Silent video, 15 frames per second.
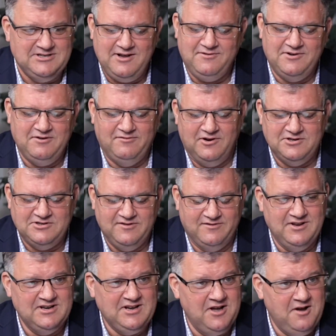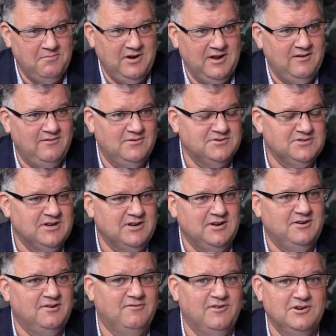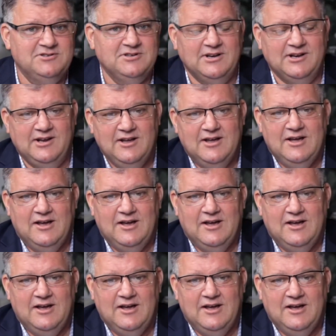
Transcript: have a diversity of income levels, and a diversity